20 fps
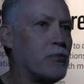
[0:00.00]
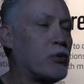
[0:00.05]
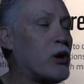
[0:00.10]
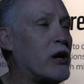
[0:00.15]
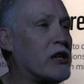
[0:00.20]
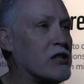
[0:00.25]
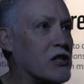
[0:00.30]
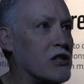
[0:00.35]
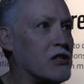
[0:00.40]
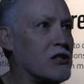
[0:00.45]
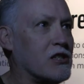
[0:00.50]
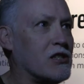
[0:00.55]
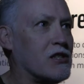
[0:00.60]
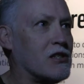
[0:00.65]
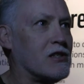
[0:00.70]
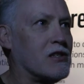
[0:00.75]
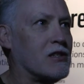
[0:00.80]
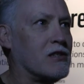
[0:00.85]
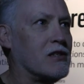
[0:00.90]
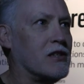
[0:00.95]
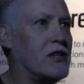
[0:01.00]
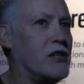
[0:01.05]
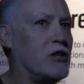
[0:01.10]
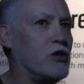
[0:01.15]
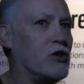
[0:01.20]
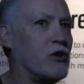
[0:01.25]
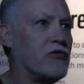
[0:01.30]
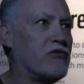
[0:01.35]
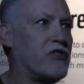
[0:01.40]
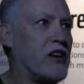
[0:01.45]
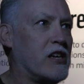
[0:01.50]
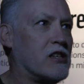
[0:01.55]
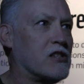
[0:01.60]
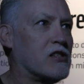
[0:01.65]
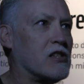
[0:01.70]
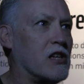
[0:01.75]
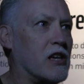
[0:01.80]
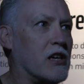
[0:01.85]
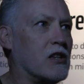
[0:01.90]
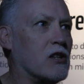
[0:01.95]
presence in your
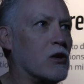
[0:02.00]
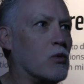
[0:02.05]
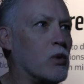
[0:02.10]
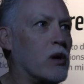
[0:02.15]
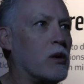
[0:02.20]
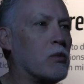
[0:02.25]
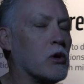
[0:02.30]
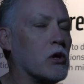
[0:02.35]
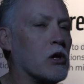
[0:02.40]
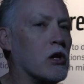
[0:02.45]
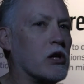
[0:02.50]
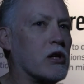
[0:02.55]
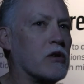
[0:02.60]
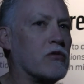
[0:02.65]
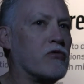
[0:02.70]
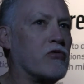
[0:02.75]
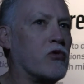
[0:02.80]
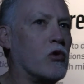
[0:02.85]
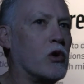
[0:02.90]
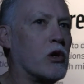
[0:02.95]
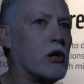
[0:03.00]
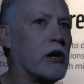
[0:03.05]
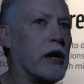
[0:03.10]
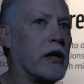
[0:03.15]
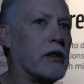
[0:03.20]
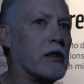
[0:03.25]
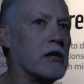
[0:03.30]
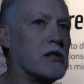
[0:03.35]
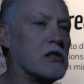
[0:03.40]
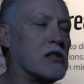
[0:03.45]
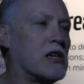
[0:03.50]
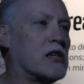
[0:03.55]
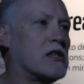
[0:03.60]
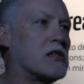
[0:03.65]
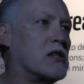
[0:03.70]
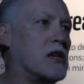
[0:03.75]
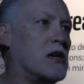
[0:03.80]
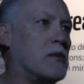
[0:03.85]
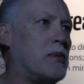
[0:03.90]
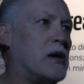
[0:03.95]
face thing that we were looking for, and the
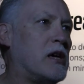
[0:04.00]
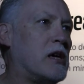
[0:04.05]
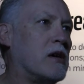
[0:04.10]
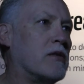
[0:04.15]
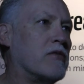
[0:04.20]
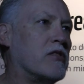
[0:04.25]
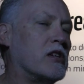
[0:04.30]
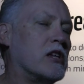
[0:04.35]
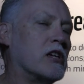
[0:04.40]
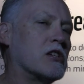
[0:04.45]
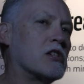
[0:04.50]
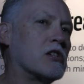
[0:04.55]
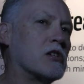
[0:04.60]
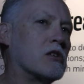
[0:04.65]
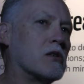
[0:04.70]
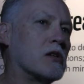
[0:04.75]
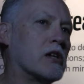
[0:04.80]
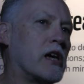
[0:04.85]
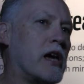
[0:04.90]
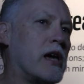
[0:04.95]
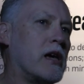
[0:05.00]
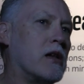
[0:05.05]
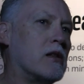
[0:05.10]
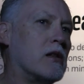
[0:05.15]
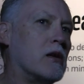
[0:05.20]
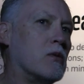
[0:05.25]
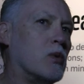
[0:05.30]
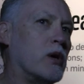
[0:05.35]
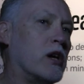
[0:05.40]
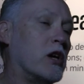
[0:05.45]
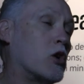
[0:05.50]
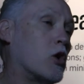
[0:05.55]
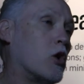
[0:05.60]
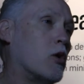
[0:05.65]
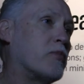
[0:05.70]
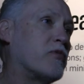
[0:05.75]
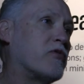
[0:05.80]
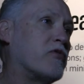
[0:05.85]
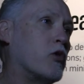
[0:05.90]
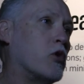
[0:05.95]
6 dB of additional gain that we had
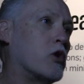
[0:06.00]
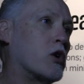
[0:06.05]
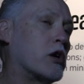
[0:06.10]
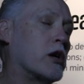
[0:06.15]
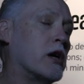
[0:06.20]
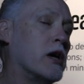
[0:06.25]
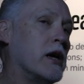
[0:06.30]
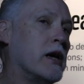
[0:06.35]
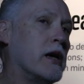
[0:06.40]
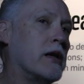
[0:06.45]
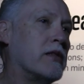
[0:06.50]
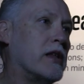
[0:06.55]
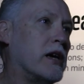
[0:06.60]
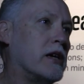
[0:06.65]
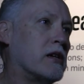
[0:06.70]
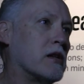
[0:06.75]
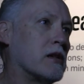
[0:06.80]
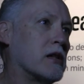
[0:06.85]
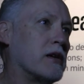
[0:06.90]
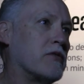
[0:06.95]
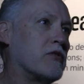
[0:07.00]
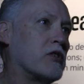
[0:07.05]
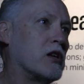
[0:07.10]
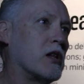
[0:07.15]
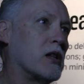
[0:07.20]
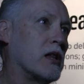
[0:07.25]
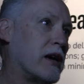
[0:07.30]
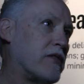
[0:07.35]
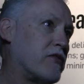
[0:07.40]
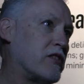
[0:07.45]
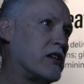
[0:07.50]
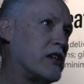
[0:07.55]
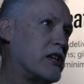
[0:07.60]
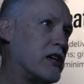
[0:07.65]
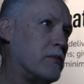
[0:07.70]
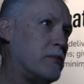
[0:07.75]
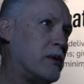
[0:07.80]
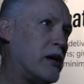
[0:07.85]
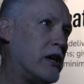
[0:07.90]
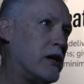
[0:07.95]
hoped for, they delivered 11
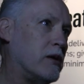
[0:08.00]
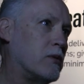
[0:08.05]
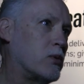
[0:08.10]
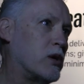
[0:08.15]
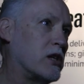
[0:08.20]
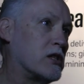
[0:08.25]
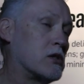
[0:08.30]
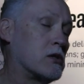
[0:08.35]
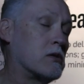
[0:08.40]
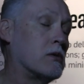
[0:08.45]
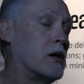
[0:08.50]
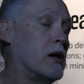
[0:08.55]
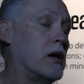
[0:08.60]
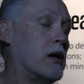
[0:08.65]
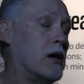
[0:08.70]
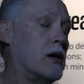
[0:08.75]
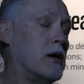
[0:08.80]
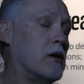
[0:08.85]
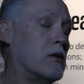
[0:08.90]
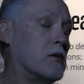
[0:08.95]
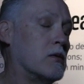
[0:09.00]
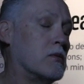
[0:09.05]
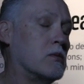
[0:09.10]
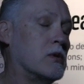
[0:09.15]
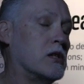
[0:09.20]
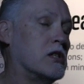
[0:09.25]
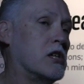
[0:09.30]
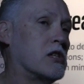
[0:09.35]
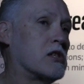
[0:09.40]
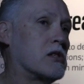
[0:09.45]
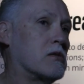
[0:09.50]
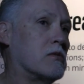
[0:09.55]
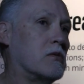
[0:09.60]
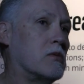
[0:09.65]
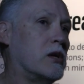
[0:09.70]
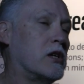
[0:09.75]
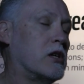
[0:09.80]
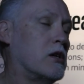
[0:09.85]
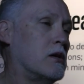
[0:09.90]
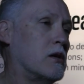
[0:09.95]
dB, which
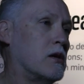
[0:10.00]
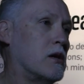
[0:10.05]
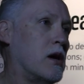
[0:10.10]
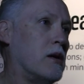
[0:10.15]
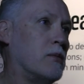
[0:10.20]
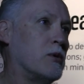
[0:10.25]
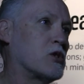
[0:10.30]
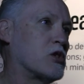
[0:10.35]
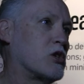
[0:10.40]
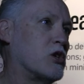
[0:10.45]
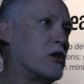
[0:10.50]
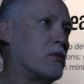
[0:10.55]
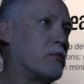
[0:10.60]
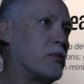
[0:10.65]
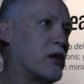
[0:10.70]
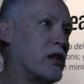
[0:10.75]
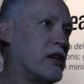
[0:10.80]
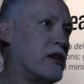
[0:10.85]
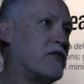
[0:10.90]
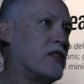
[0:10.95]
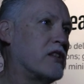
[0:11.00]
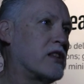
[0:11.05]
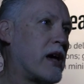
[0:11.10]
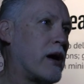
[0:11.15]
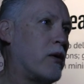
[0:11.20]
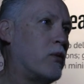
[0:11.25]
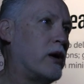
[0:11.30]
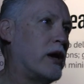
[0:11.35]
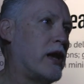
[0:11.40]
we almost couldn't believe that